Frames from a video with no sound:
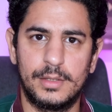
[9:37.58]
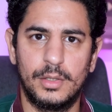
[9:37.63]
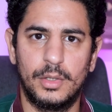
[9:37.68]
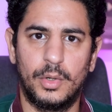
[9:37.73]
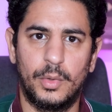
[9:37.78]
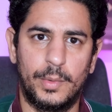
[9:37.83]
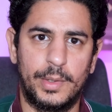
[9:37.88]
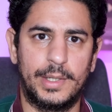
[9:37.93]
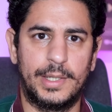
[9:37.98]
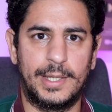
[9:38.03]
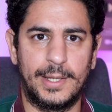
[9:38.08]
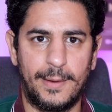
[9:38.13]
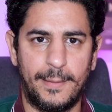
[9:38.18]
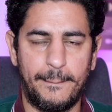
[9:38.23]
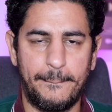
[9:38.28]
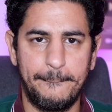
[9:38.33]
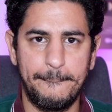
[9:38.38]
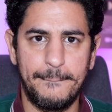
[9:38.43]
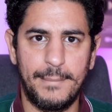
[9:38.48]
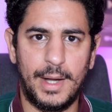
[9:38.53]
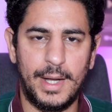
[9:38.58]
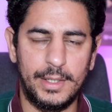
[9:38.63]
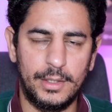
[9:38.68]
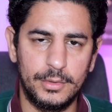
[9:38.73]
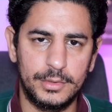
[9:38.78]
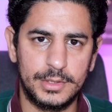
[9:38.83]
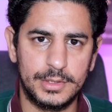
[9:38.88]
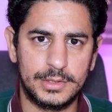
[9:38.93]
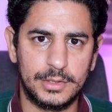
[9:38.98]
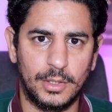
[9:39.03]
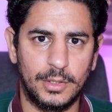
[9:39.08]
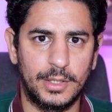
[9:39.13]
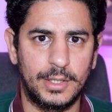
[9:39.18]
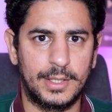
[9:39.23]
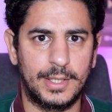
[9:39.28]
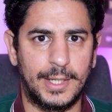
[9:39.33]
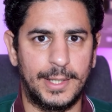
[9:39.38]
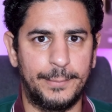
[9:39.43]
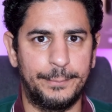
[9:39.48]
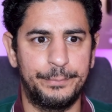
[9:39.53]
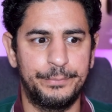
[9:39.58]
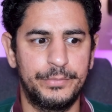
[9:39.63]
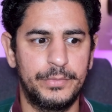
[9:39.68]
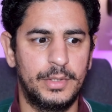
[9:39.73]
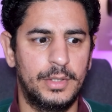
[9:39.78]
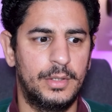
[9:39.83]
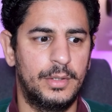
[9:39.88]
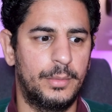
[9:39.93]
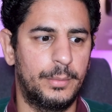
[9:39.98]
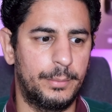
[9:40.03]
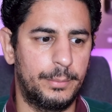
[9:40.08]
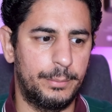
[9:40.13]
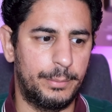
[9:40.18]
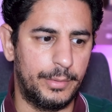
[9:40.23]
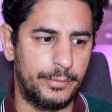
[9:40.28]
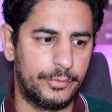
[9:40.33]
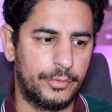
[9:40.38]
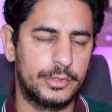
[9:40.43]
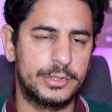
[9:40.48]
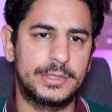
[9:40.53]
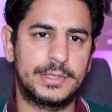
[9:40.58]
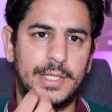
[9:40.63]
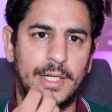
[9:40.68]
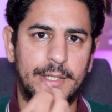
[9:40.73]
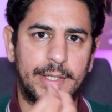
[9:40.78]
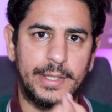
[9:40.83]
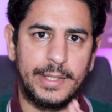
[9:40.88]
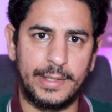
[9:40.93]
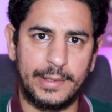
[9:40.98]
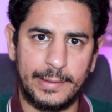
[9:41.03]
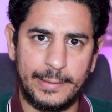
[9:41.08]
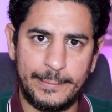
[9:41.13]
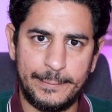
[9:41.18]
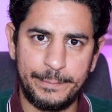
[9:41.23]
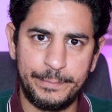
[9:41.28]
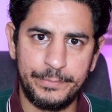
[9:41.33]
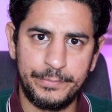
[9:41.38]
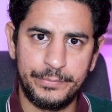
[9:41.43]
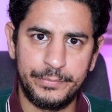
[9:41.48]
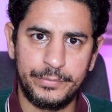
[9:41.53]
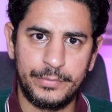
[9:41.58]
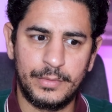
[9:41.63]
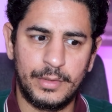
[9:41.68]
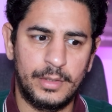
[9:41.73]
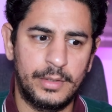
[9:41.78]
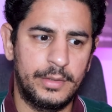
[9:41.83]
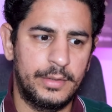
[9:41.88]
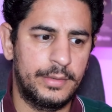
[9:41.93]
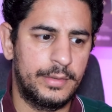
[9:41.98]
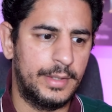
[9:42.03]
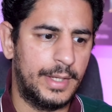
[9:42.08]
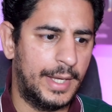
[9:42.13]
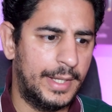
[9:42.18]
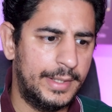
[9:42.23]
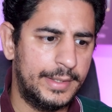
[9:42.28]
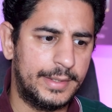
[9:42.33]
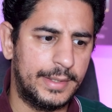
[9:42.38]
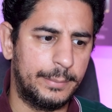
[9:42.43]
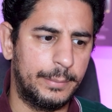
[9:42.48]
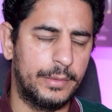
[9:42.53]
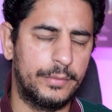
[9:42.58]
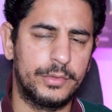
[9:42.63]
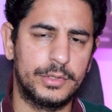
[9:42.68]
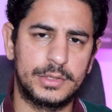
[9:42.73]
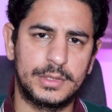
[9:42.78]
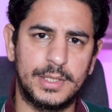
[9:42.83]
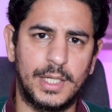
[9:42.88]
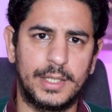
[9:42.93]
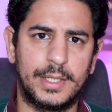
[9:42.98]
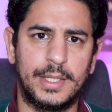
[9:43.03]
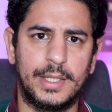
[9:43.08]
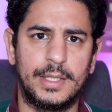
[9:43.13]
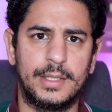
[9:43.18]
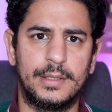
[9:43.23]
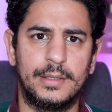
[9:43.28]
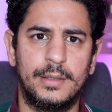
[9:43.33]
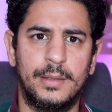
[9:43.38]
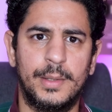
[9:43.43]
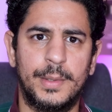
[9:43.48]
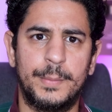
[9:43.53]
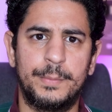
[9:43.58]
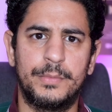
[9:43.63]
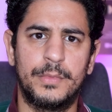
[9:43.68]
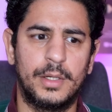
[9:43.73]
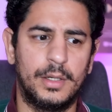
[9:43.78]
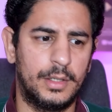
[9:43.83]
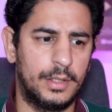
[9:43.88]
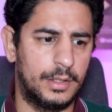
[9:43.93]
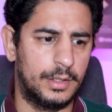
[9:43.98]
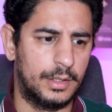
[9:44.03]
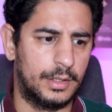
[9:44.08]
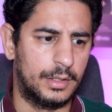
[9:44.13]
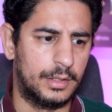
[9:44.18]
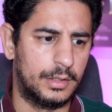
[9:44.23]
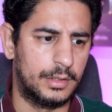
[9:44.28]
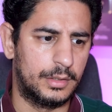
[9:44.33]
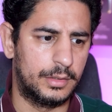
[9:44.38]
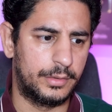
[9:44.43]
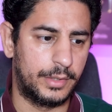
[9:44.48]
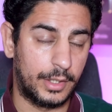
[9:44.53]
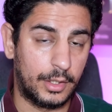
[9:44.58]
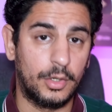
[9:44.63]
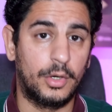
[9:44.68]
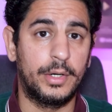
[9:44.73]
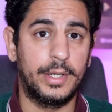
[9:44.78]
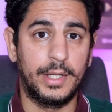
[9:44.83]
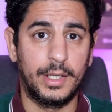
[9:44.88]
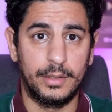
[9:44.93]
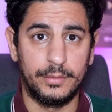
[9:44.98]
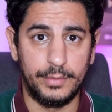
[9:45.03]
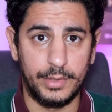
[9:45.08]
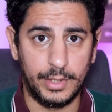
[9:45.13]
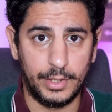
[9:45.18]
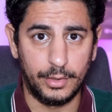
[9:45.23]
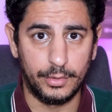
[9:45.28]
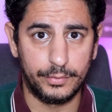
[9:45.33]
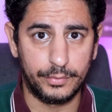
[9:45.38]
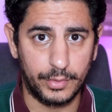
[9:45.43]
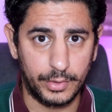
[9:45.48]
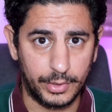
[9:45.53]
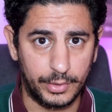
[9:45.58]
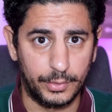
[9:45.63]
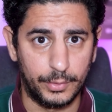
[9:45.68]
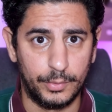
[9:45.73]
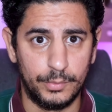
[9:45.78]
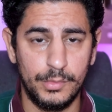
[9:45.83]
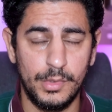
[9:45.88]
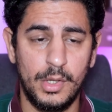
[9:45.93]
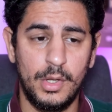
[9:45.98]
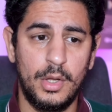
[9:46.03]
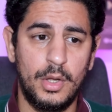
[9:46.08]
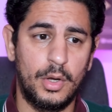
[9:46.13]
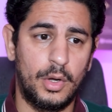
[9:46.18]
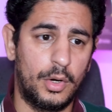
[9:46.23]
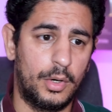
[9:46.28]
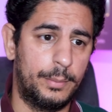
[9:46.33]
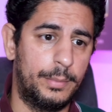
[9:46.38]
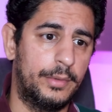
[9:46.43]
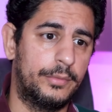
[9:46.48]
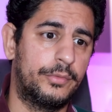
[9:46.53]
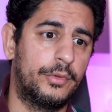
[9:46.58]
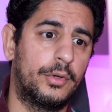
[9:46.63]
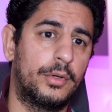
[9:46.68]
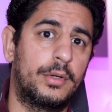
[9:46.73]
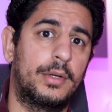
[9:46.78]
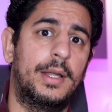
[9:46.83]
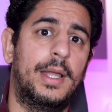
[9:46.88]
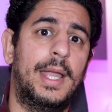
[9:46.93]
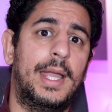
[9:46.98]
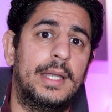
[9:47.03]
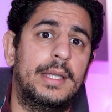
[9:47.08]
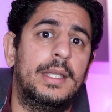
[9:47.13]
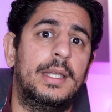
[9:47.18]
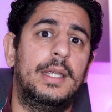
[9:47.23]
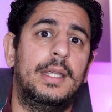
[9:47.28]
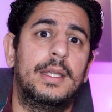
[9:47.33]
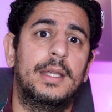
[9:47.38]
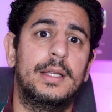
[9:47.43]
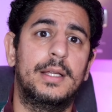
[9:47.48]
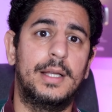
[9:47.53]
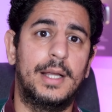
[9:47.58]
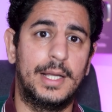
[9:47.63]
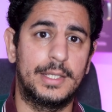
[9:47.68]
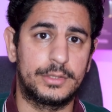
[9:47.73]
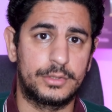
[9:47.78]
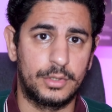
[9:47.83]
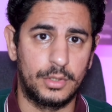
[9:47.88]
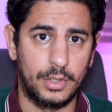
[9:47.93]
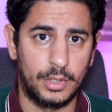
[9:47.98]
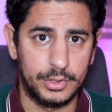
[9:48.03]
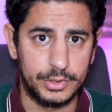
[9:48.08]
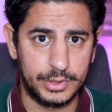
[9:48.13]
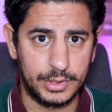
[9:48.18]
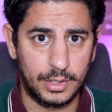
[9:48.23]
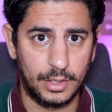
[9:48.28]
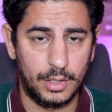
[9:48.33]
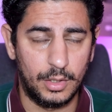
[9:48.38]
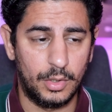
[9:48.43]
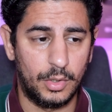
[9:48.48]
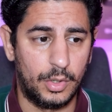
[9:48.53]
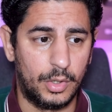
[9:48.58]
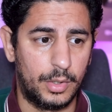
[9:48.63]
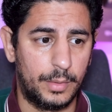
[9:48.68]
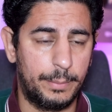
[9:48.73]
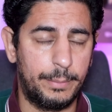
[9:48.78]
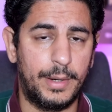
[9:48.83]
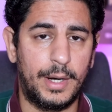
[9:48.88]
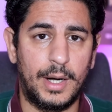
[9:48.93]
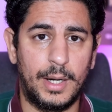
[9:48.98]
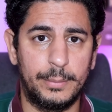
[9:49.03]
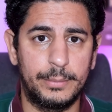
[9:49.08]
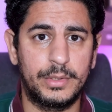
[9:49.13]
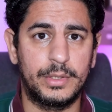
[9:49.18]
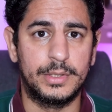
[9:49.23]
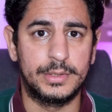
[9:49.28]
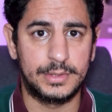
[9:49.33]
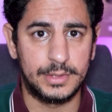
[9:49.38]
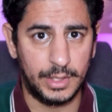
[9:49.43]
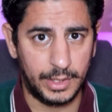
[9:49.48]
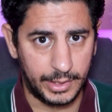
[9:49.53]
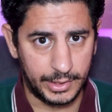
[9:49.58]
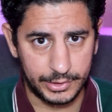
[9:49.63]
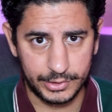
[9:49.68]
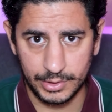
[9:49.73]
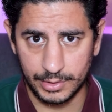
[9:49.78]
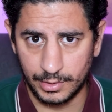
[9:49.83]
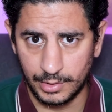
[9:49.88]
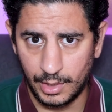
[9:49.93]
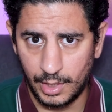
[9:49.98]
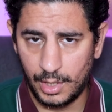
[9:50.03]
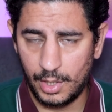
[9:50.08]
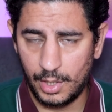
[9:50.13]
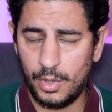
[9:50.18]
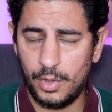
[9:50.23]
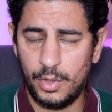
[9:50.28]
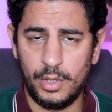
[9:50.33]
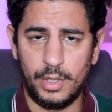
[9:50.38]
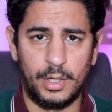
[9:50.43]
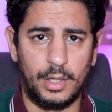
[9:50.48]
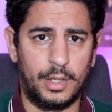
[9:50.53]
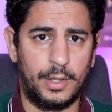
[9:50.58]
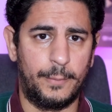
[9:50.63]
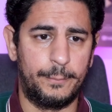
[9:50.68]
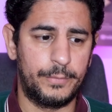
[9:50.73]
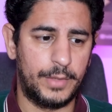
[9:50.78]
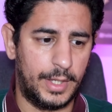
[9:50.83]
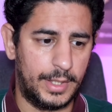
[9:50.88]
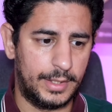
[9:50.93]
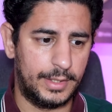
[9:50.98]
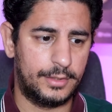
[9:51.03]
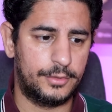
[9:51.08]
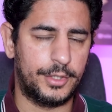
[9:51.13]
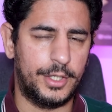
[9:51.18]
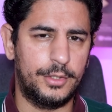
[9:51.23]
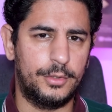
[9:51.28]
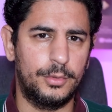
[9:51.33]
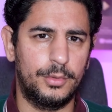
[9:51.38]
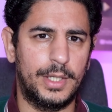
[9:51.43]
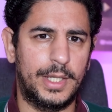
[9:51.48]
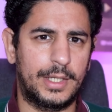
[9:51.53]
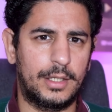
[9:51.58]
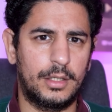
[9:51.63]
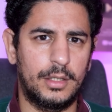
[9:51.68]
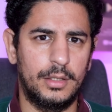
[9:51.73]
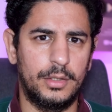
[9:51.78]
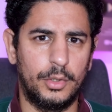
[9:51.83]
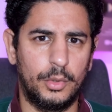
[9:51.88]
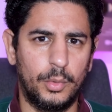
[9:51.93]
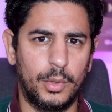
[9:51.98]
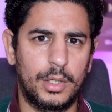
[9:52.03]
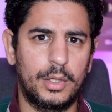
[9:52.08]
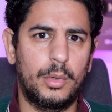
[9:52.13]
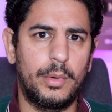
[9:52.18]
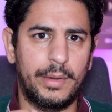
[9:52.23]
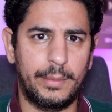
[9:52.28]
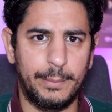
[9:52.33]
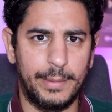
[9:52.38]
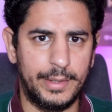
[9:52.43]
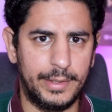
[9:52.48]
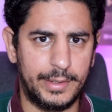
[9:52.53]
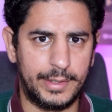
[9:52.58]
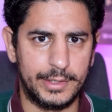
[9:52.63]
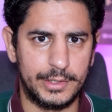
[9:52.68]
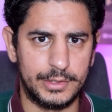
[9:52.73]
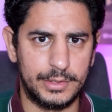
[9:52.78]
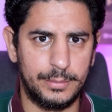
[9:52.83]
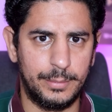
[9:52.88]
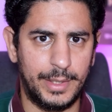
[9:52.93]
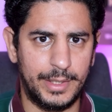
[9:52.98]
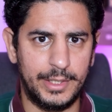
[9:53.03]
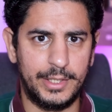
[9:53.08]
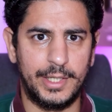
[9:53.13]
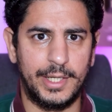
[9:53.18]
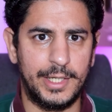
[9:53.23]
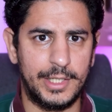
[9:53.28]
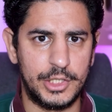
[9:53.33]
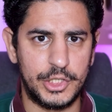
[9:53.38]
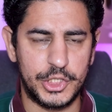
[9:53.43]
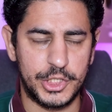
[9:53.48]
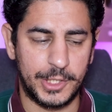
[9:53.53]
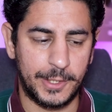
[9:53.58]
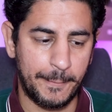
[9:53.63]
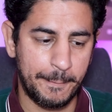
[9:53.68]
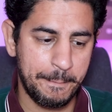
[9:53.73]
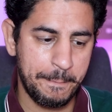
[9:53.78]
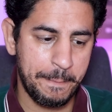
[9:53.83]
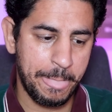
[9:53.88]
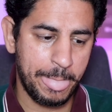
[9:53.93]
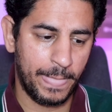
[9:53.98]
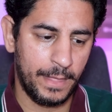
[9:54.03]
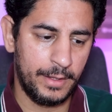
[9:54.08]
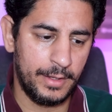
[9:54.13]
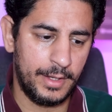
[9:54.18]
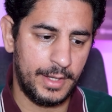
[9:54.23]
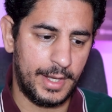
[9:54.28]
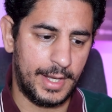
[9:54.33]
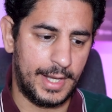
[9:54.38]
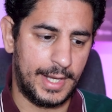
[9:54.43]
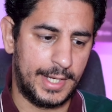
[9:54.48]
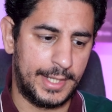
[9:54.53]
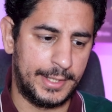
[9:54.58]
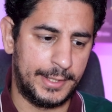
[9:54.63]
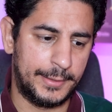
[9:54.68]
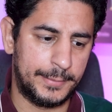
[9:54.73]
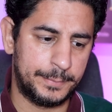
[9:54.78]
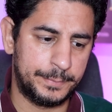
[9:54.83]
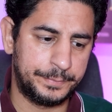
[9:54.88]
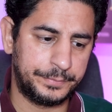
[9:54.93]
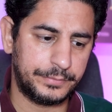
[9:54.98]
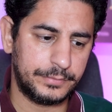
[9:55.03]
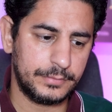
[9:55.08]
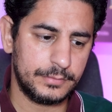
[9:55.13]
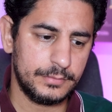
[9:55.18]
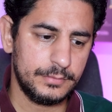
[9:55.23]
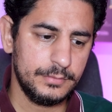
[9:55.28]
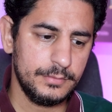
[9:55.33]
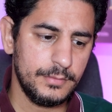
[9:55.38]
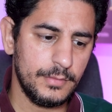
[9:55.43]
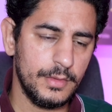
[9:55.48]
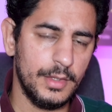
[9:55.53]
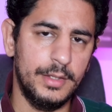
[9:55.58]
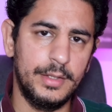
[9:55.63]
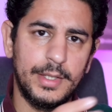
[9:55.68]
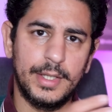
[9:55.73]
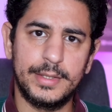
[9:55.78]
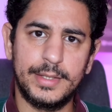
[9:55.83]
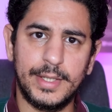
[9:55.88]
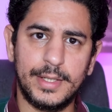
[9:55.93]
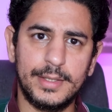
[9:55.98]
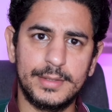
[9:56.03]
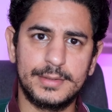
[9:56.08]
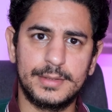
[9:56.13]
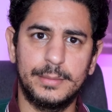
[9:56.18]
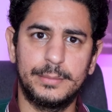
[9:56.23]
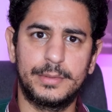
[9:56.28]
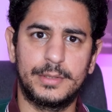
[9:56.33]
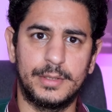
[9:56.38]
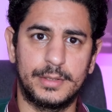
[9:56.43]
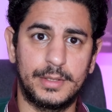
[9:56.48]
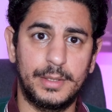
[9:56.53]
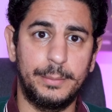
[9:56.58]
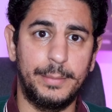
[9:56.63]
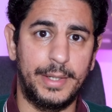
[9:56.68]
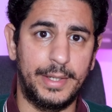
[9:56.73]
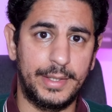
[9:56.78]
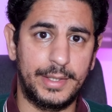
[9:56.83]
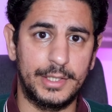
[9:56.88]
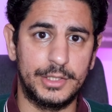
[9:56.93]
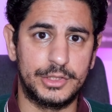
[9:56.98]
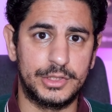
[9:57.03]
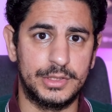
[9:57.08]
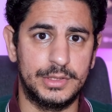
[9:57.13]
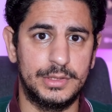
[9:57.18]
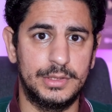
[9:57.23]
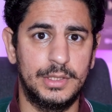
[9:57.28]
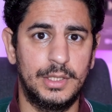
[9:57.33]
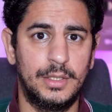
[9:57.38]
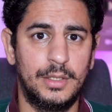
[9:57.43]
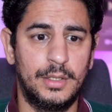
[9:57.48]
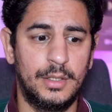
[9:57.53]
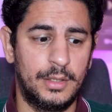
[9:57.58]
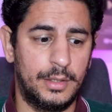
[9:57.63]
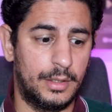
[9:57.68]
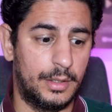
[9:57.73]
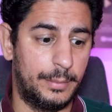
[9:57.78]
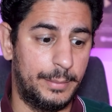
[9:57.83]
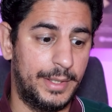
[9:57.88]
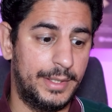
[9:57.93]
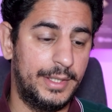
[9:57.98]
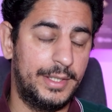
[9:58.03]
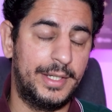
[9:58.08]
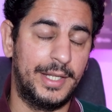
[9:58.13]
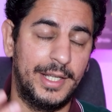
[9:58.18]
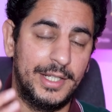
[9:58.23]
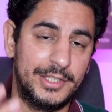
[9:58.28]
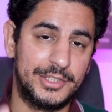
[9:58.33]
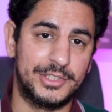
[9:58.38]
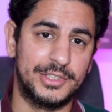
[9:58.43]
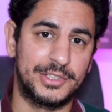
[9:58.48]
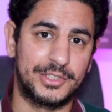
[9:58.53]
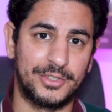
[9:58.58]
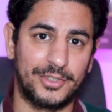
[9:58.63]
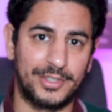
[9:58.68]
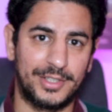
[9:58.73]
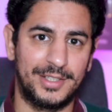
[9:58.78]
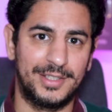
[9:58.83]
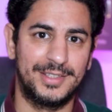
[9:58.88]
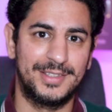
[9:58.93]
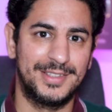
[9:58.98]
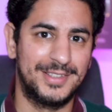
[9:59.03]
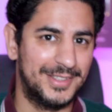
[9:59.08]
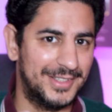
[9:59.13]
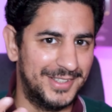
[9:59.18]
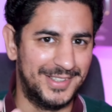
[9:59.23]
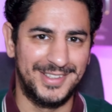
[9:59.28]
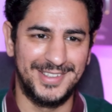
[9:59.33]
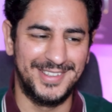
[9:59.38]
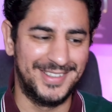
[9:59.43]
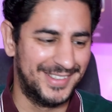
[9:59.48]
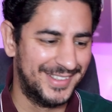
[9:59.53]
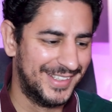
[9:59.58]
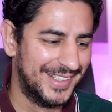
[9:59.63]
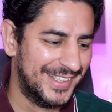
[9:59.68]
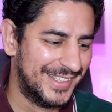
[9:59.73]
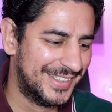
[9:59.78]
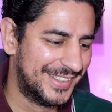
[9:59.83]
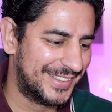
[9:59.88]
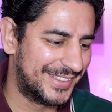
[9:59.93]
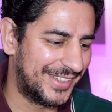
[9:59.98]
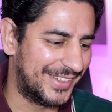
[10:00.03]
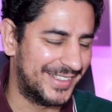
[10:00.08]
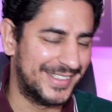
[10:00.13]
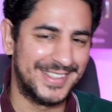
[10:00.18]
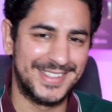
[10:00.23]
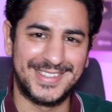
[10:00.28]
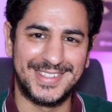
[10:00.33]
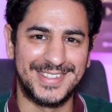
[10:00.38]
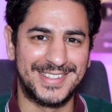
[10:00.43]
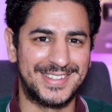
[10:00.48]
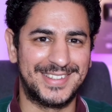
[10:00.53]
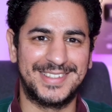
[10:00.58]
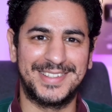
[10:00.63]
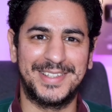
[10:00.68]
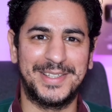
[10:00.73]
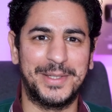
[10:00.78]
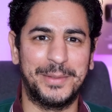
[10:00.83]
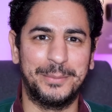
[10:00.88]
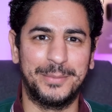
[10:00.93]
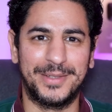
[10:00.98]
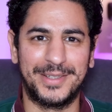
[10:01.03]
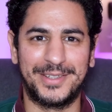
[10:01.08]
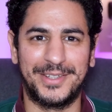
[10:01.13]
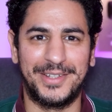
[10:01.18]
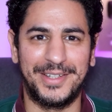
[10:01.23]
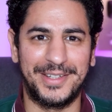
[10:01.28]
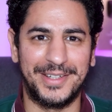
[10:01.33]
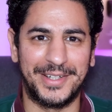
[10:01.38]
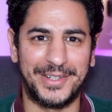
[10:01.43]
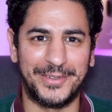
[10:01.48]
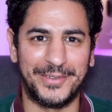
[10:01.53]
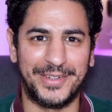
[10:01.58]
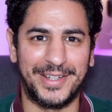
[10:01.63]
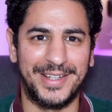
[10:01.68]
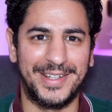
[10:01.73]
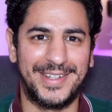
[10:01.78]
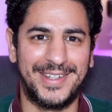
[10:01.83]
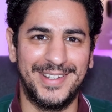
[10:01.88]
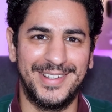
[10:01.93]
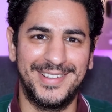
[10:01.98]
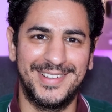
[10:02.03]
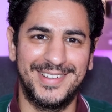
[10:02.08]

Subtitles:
over here. I do this all the time before starting anything, before starting recording a video for you, or before any astrological or palm consultation. I try to like do a quick meditation. And yeah, there are some certain meditation, meditation, sorry, Sorry, this is the Mercury retrograde.